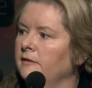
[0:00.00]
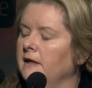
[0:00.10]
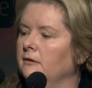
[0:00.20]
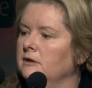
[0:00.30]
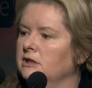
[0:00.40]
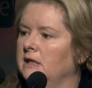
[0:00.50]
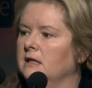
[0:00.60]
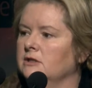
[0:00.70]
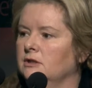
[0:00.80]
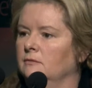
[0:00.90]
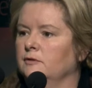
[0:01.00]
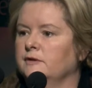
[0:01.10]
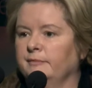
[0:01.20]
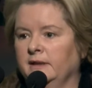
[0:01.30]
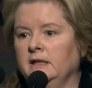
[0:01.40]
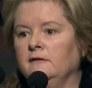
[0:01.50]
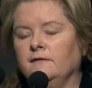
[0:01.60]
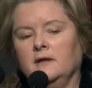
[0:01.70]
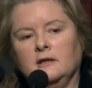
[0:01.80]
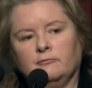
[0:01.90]
our education was a belief
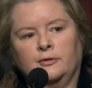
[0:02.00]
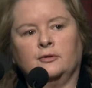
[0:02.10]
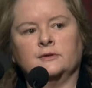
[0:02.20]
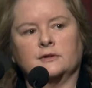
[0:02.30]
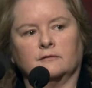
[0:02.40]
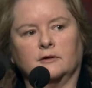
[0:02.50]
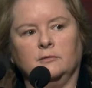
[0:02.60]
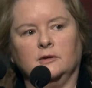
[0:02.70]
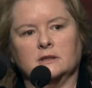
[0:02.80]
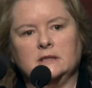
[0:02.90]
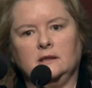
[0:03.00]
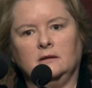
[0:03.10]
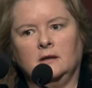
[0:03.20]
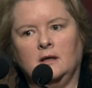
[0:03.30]
in the importance of community